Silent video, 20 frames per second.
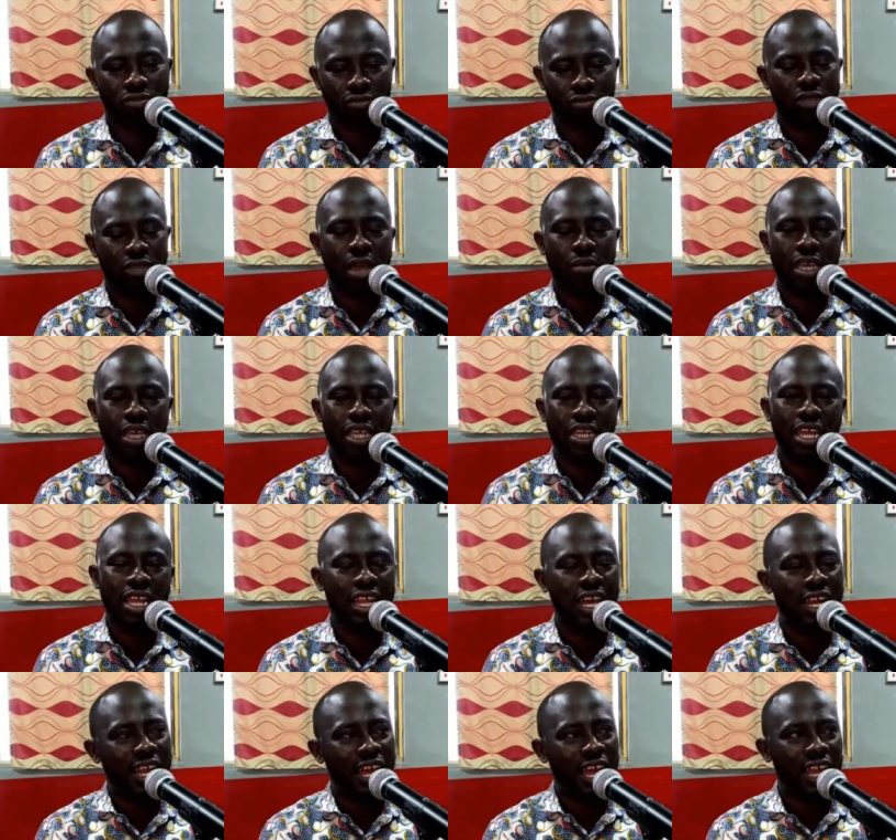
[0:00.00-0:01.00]
I mean that
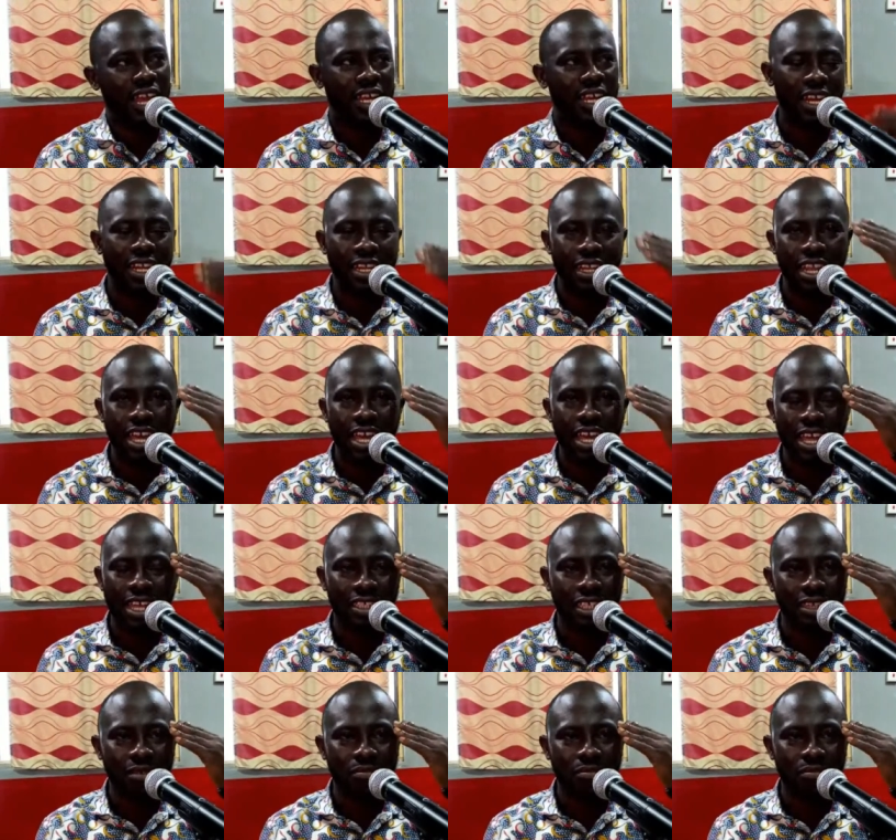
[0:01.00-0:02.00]
that that that, that
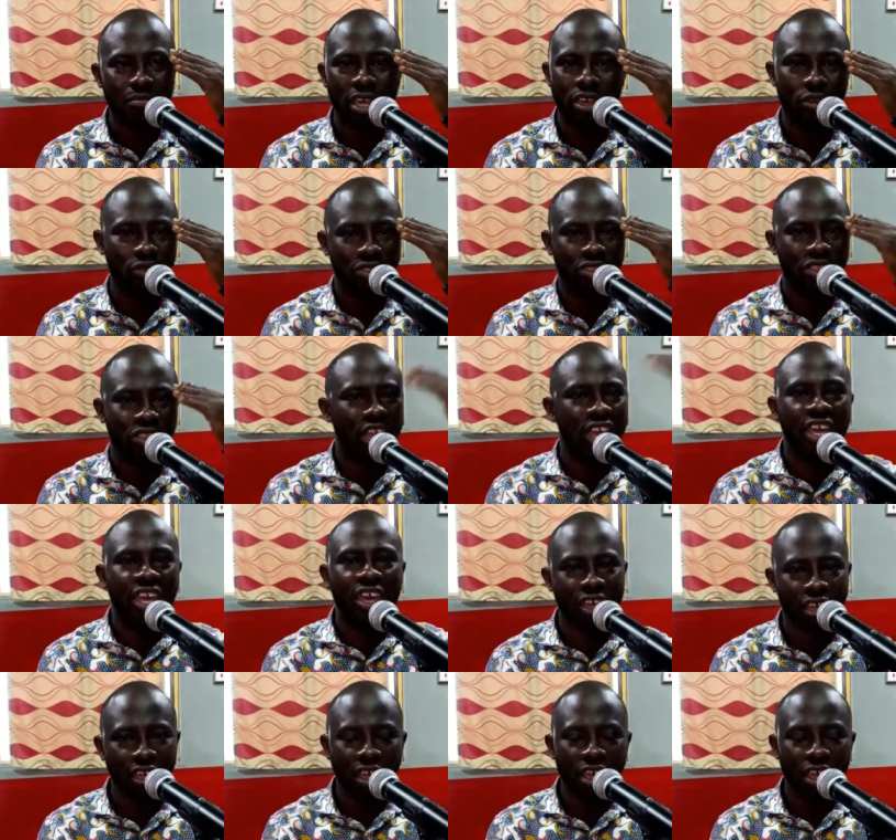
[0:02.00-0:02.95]
doesn't make you think